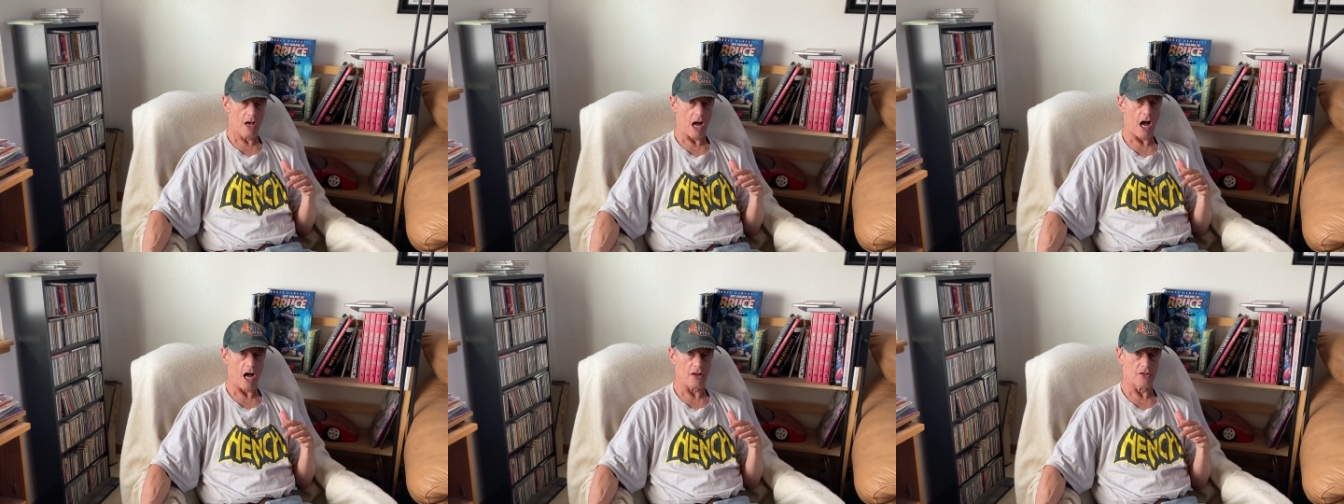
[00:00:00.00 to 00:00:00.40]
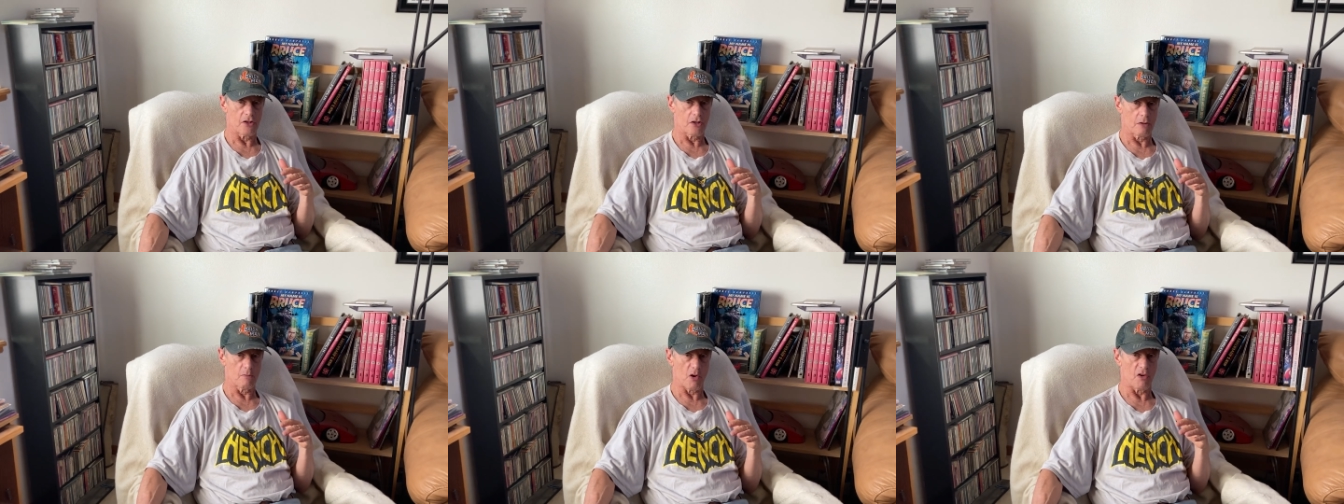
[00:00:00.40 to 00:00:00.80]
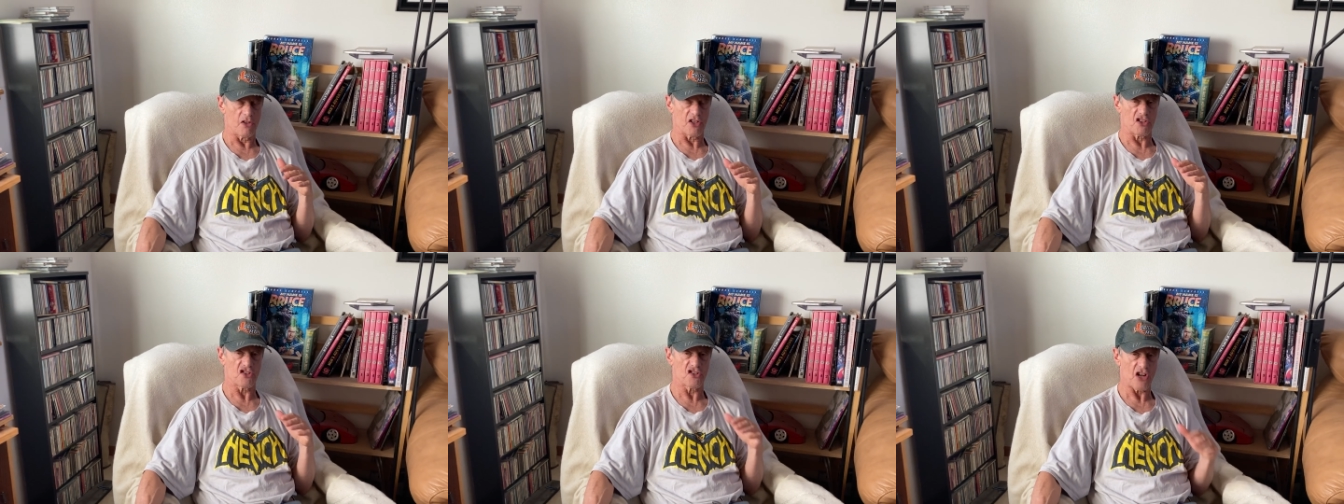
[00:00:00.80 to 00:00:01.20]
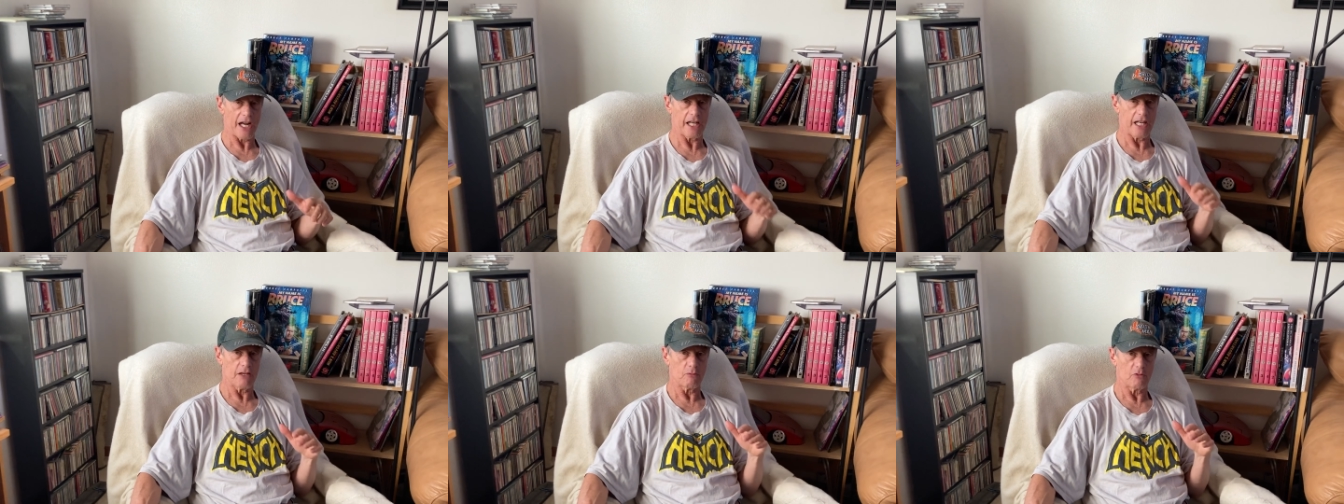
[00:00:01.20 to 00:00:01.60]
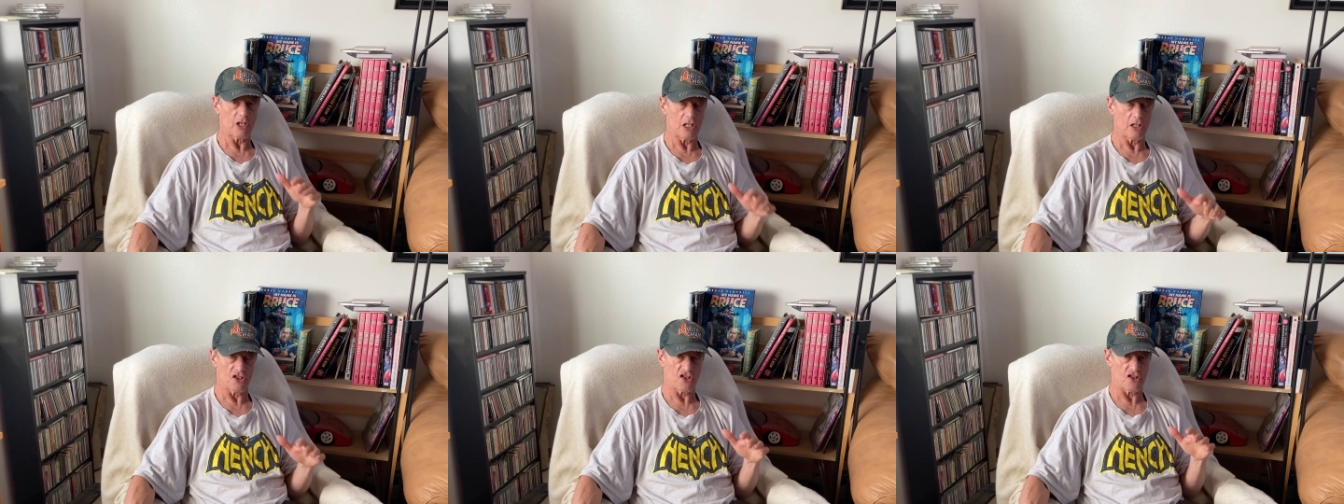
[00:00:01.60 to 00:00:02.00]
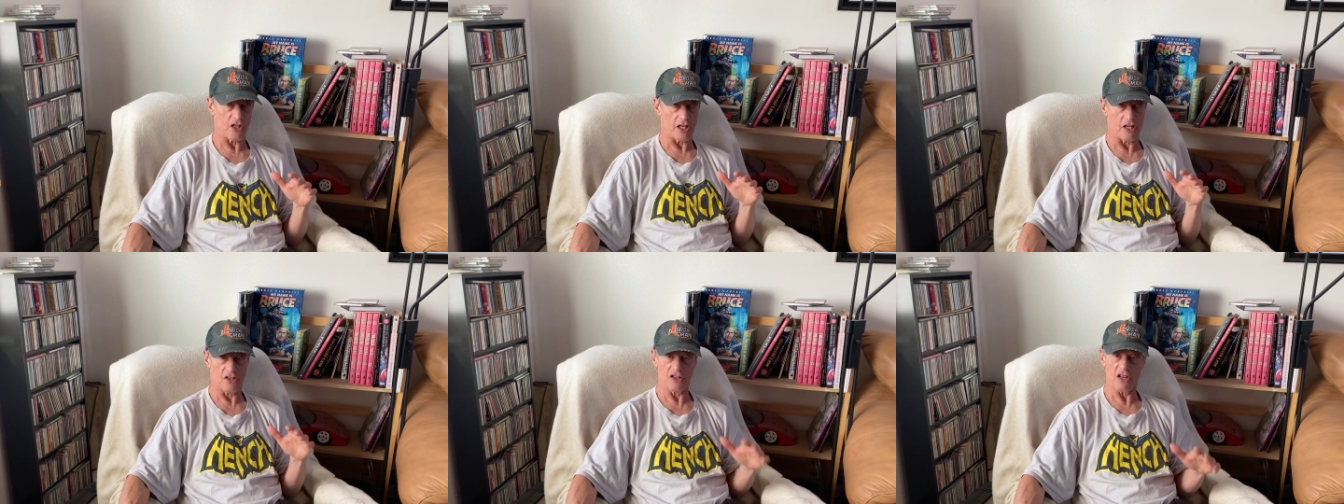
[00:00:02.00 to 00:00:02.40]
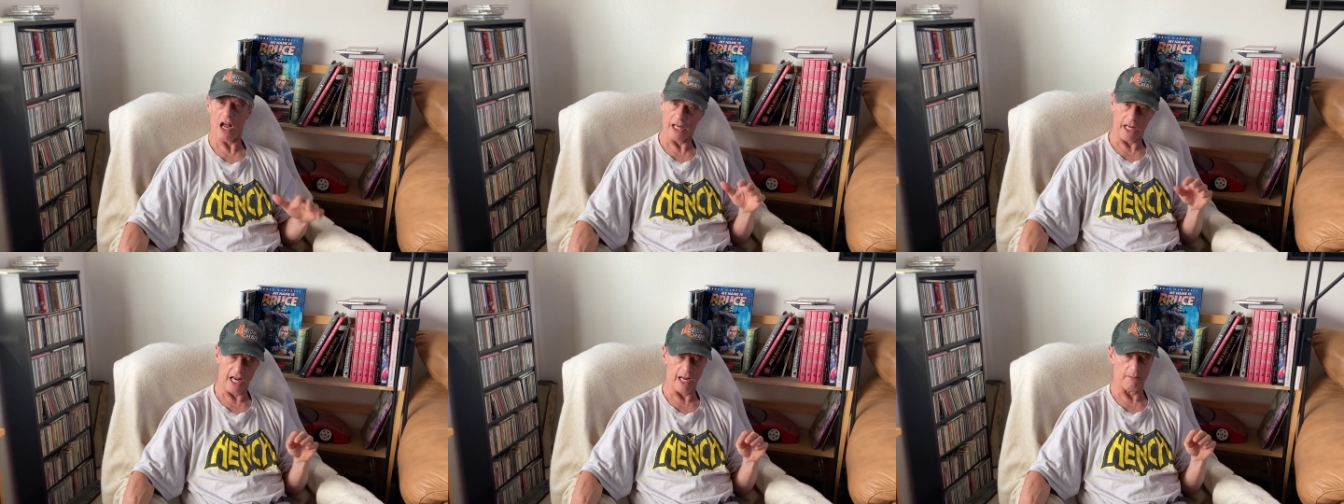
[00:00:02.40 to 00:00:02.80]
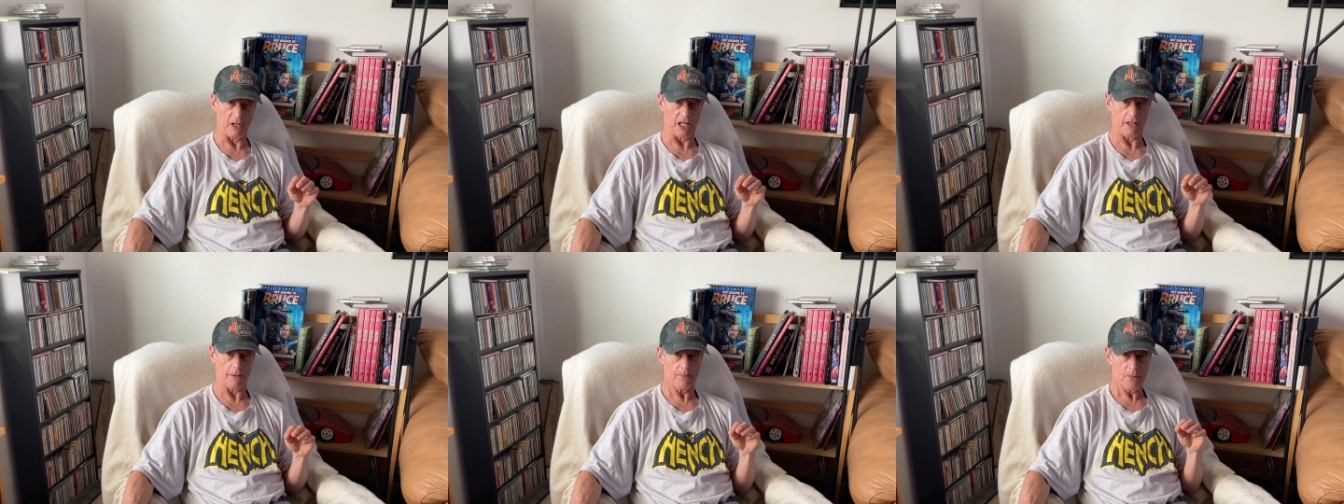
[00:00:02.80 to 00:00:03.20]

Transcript: uh, that are both exciting, realistic, and dynamic.